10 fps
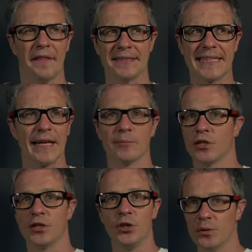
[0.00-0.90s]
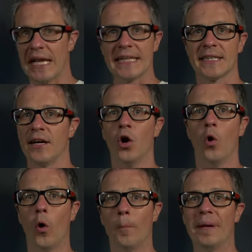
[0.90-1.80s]
sign up to the newsletter
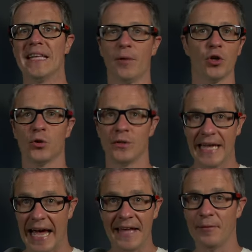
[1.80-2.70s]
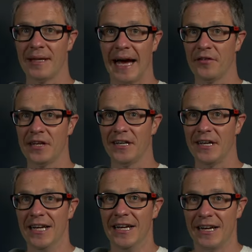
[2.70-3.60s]
or pick them on a good day when they're
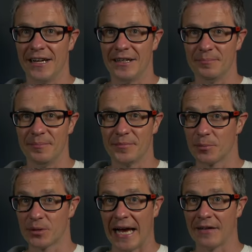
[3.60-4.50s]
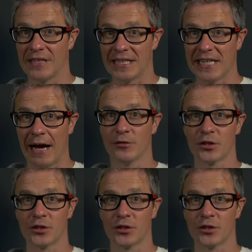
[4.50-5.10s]
having some kind of discount.